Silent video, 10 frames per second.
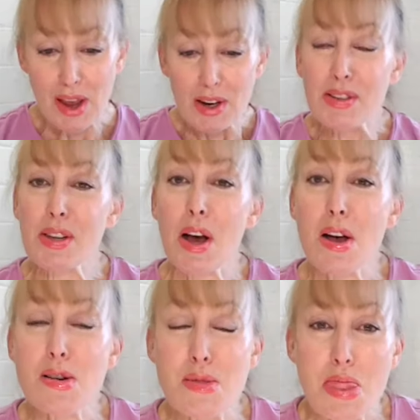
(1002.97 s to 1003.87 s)

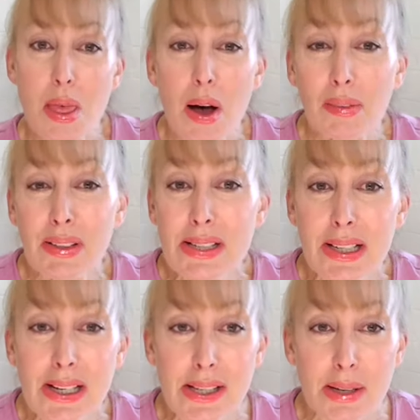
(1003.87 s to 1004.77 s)
So
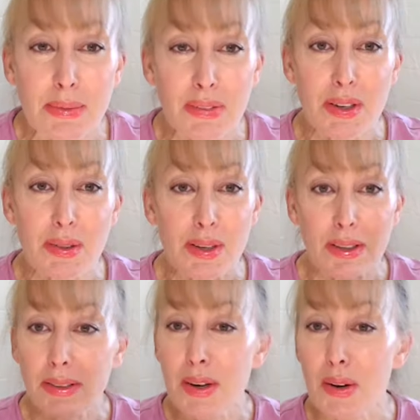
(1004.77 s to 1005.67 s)
obviously some of you,
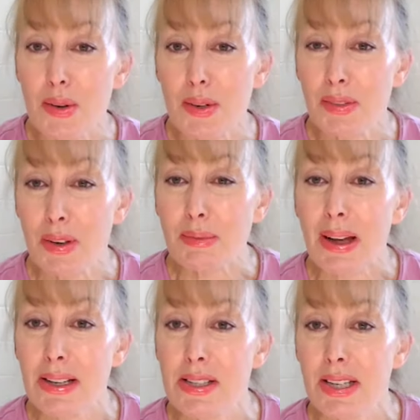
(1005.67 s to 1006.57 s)
not all of you
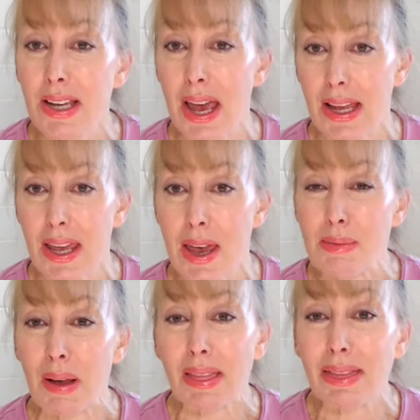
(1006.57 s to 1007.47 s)
managed to get here,
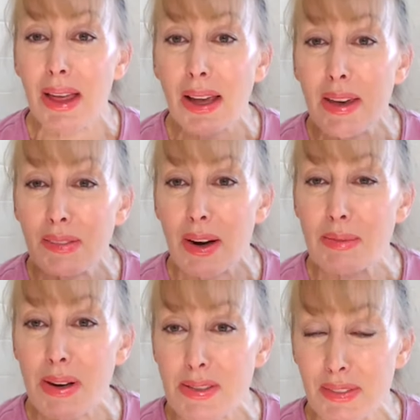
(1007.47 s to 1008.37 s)
but thank you very
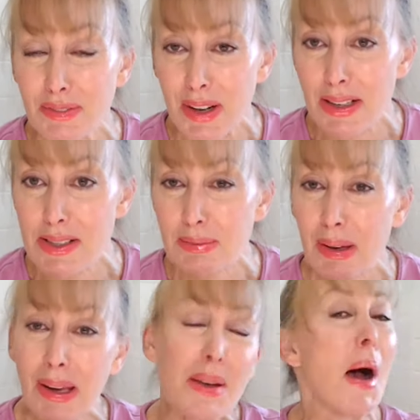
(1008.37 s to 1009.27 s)
much for finding
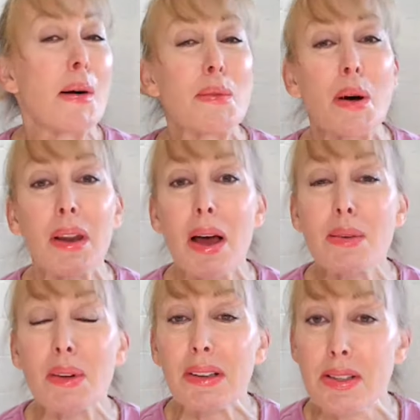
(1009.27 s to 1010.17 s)
me. What I
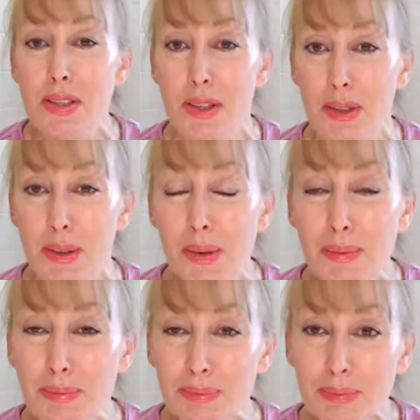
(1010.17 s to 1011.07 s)
will do
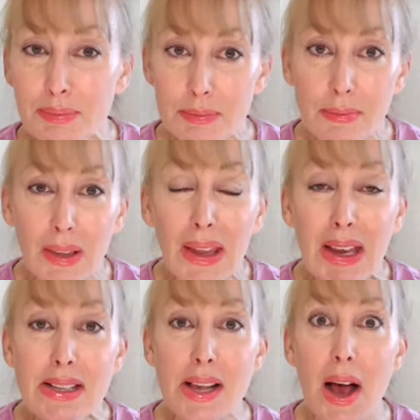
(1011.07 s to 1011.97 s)

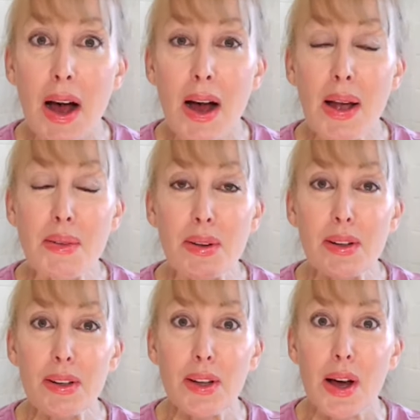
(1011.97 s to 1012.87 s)
is
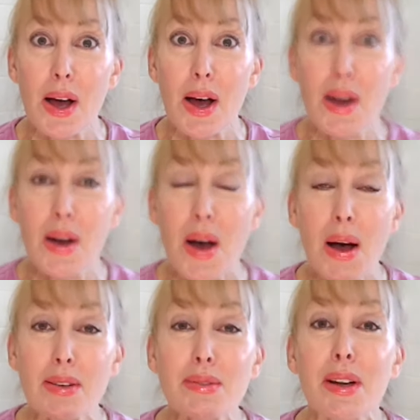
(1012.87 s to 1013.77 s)

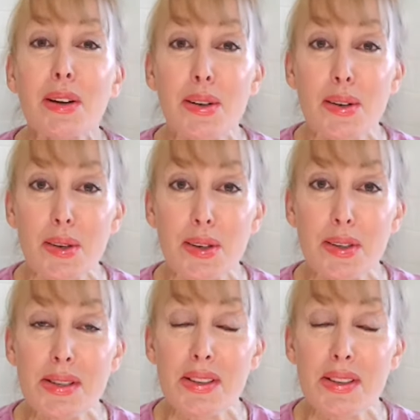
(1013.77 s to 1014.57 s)
I'll record,